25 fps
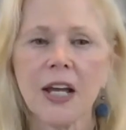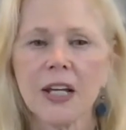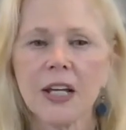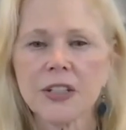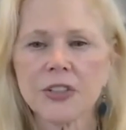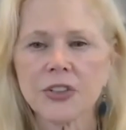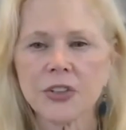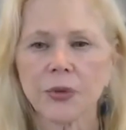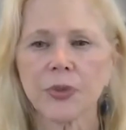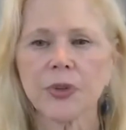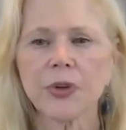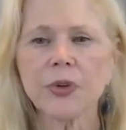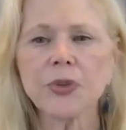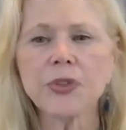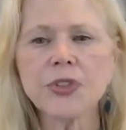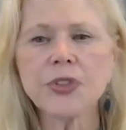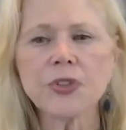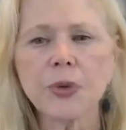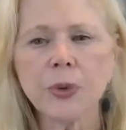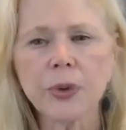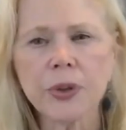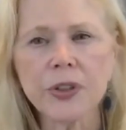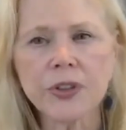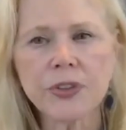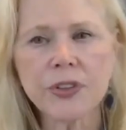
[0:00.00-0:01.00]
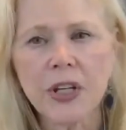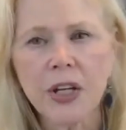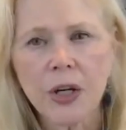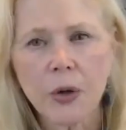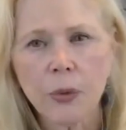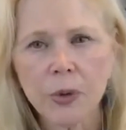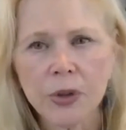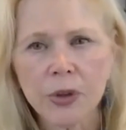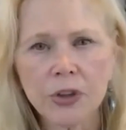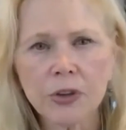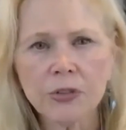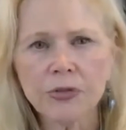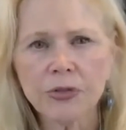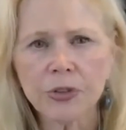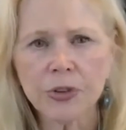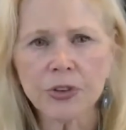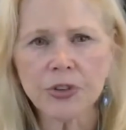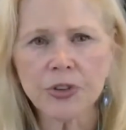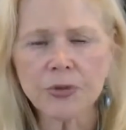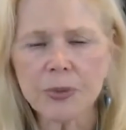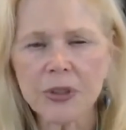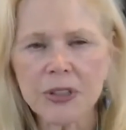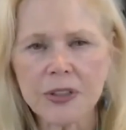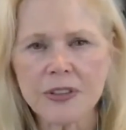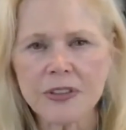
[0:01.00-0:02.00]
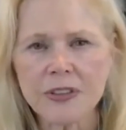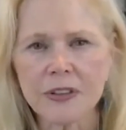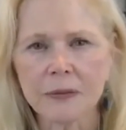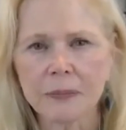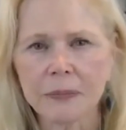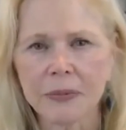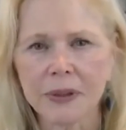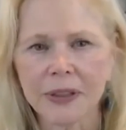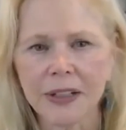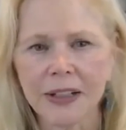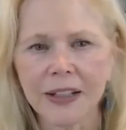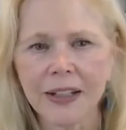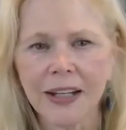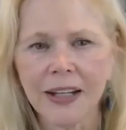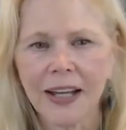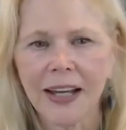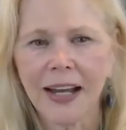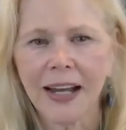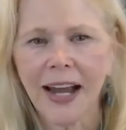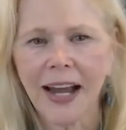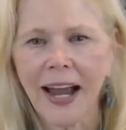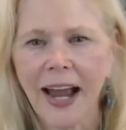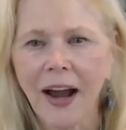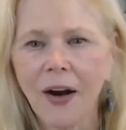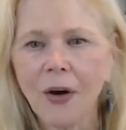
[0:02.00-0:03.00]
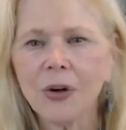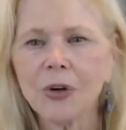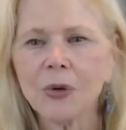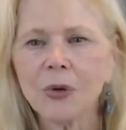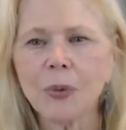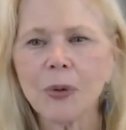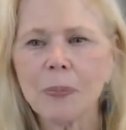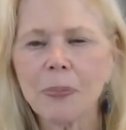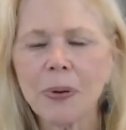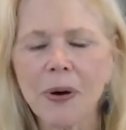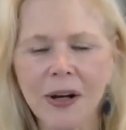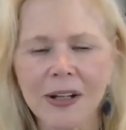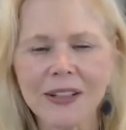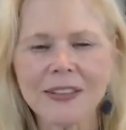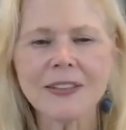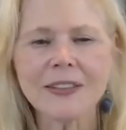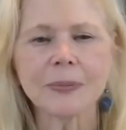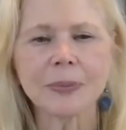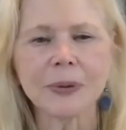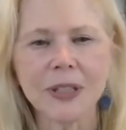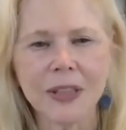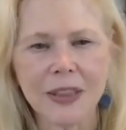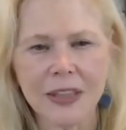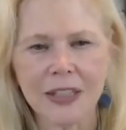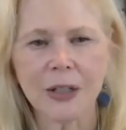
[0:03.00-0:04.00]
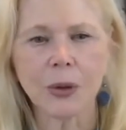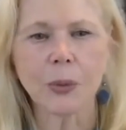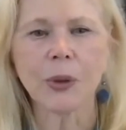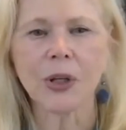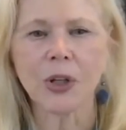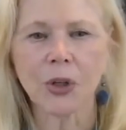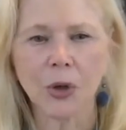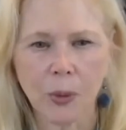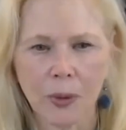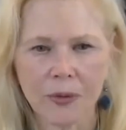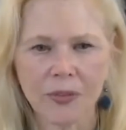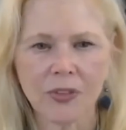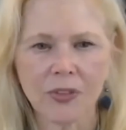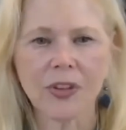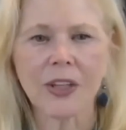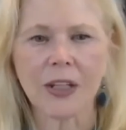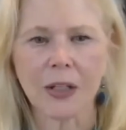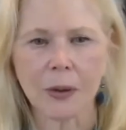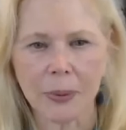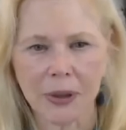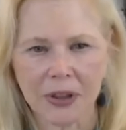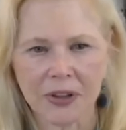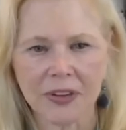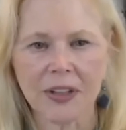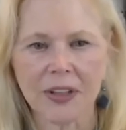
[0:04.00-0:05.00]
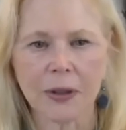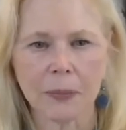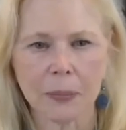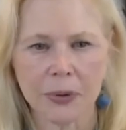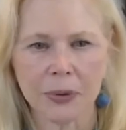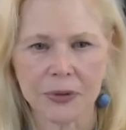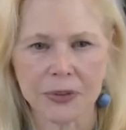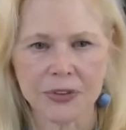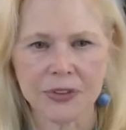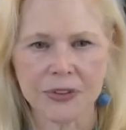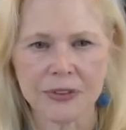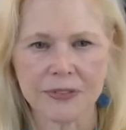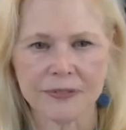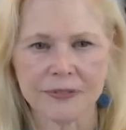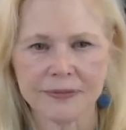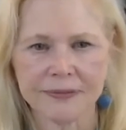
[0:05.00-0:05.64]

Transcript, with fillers: So those stories, when you first meet somebody, how could we possibly think we know everything about that person?